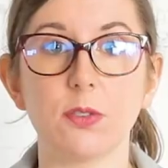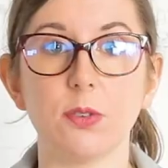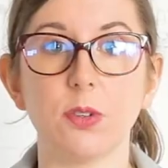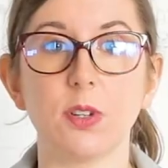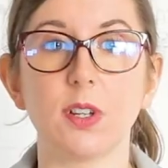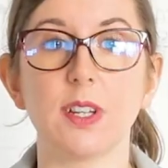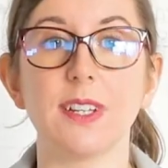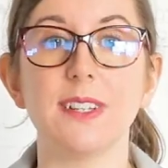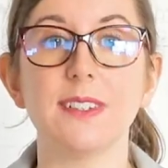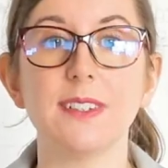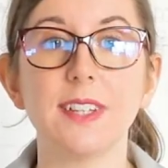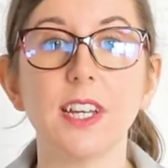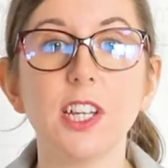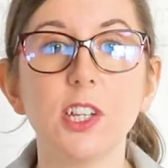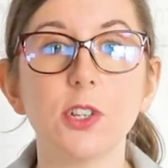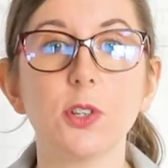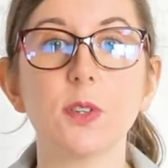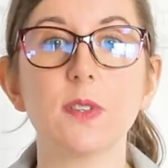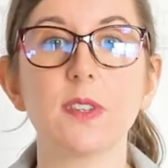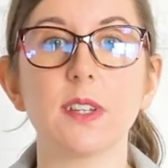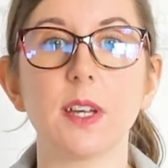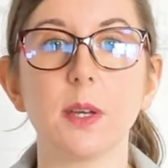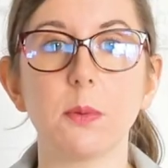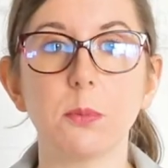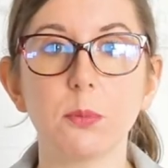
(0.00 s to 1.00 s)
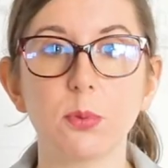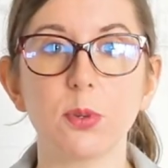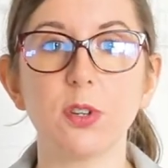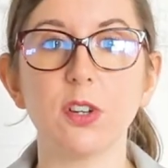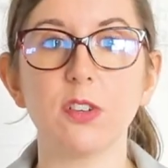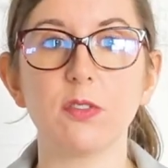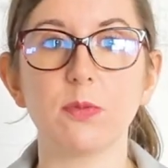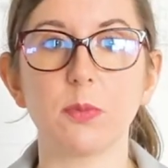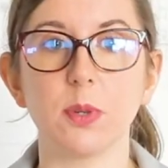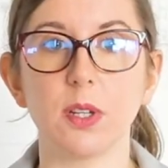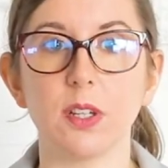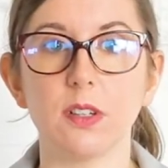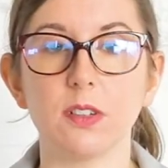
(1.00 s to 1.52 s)
through continuous
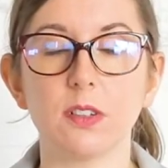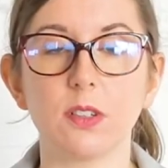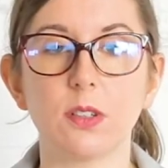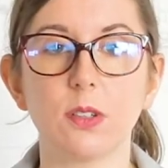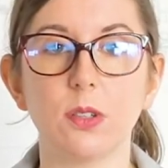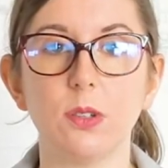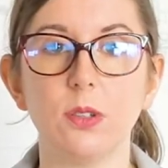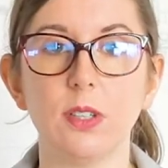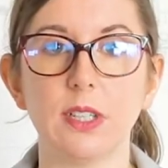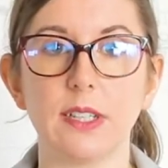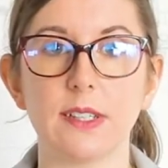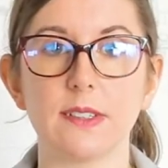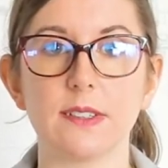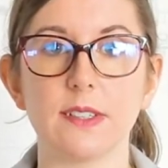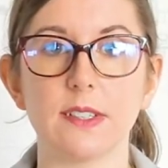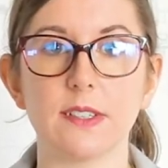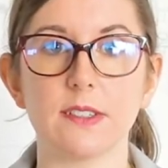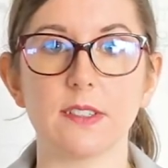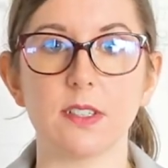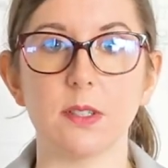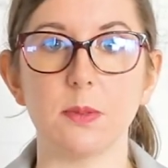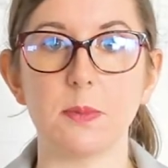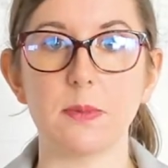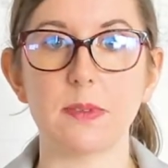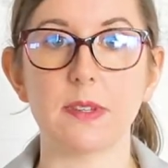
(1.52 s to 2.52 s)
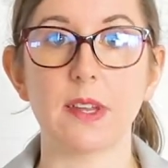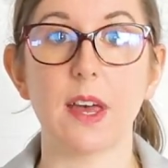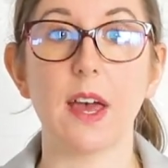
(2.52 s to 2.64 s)
improvement to cooling systems